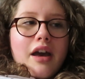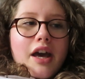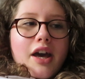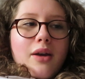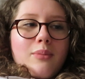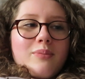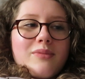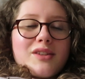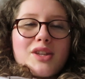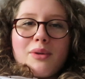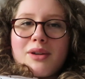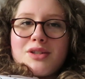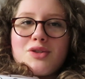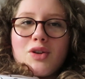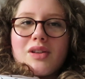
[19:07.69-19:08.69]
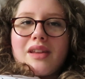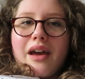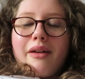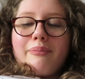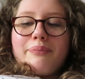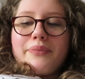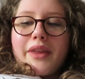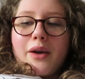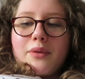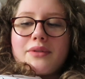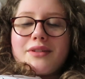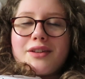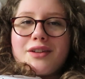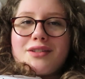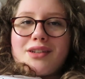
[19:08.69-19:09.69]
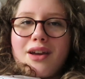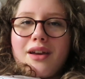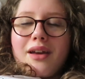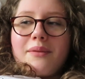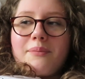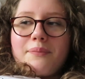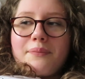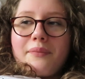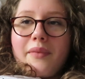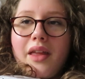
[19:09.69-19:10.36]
So I enjoyed that. That was a good time.